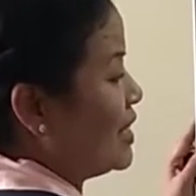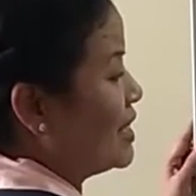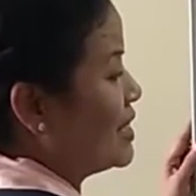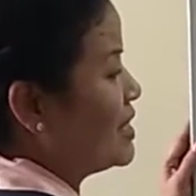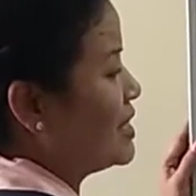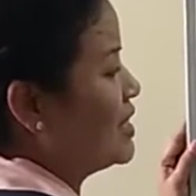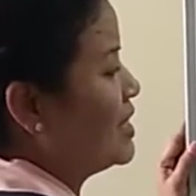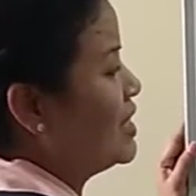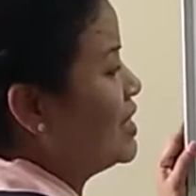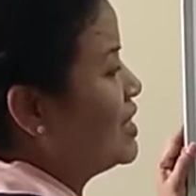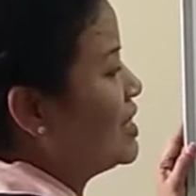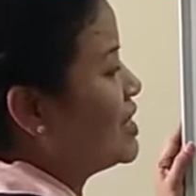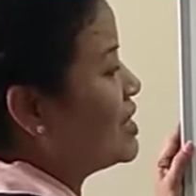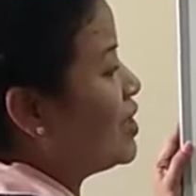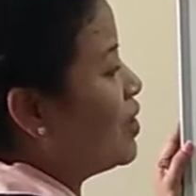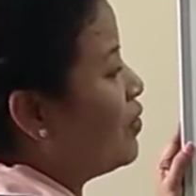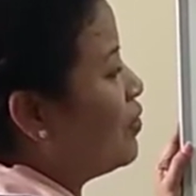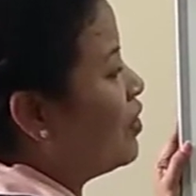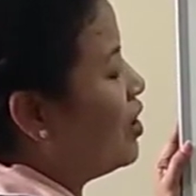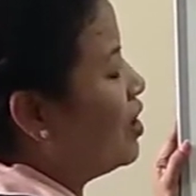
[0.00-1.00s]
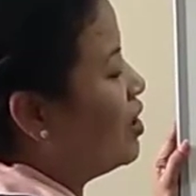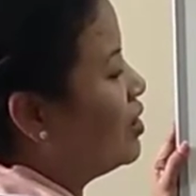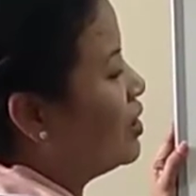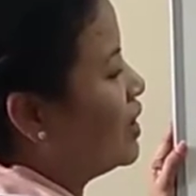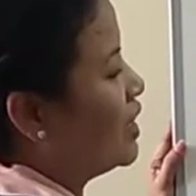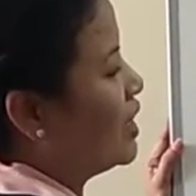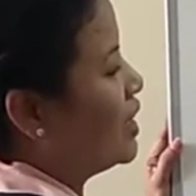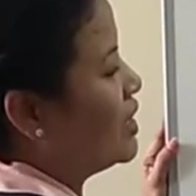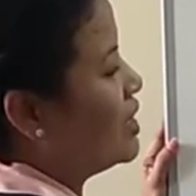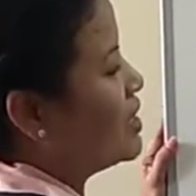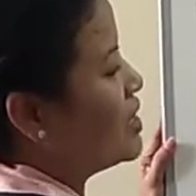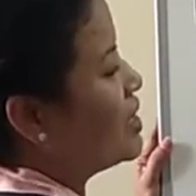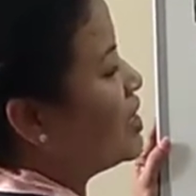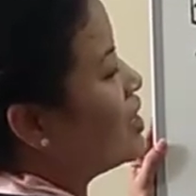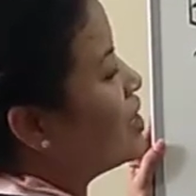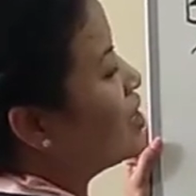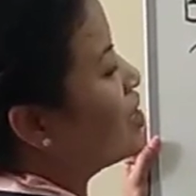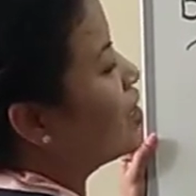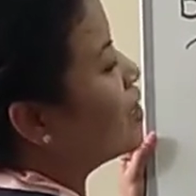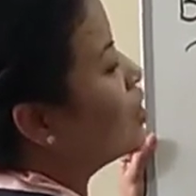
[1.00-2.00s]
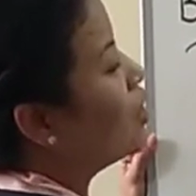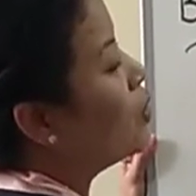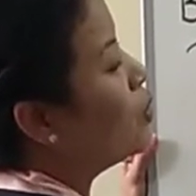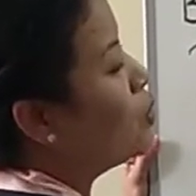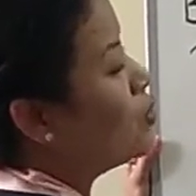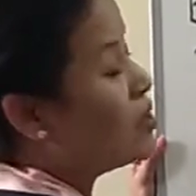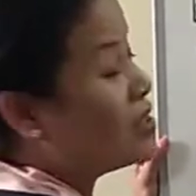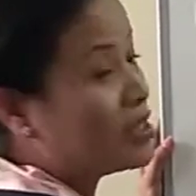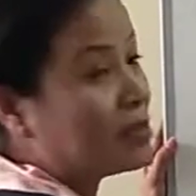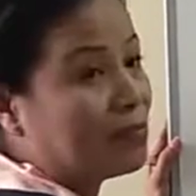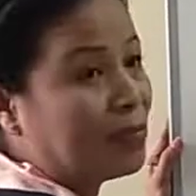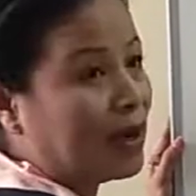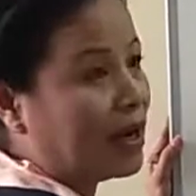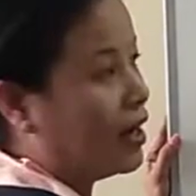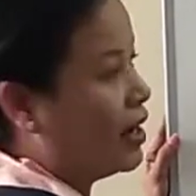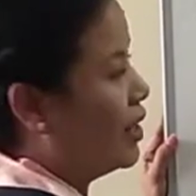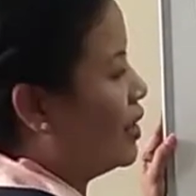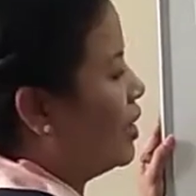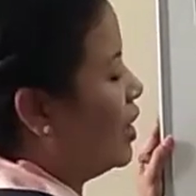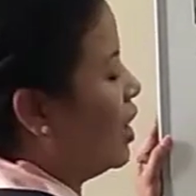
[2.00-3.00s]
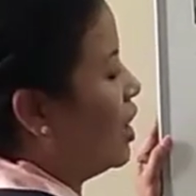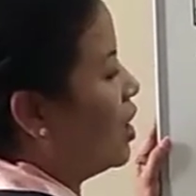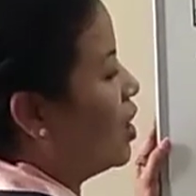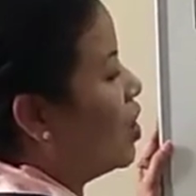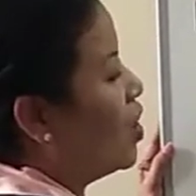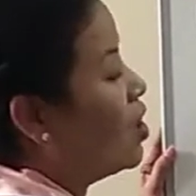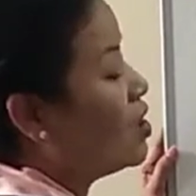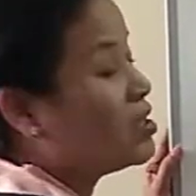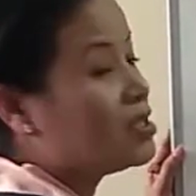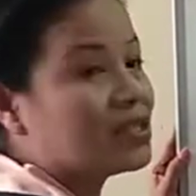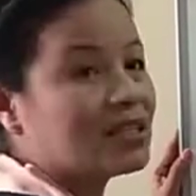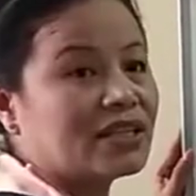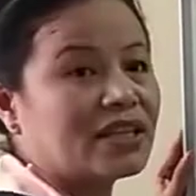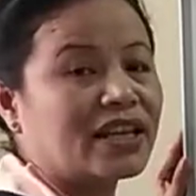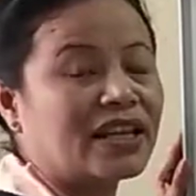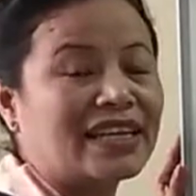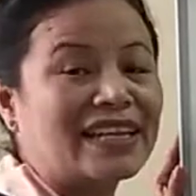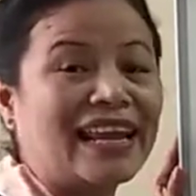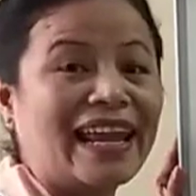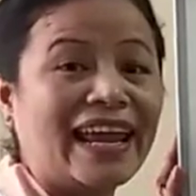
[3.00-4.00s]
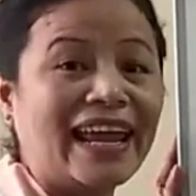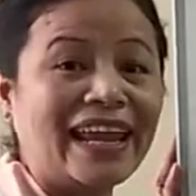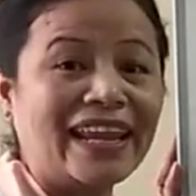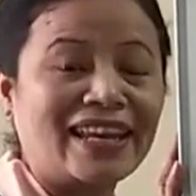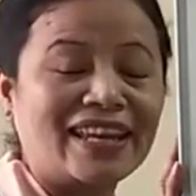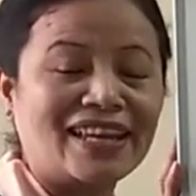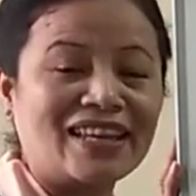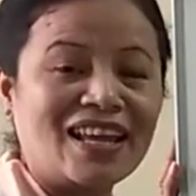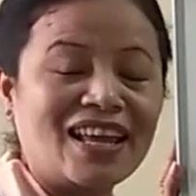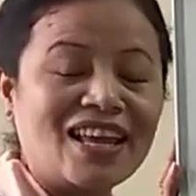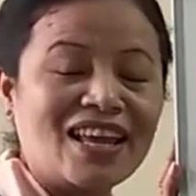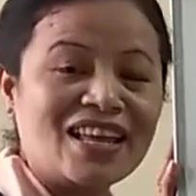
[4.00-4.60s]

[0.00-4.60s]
since the vowel is closed by a consonant N,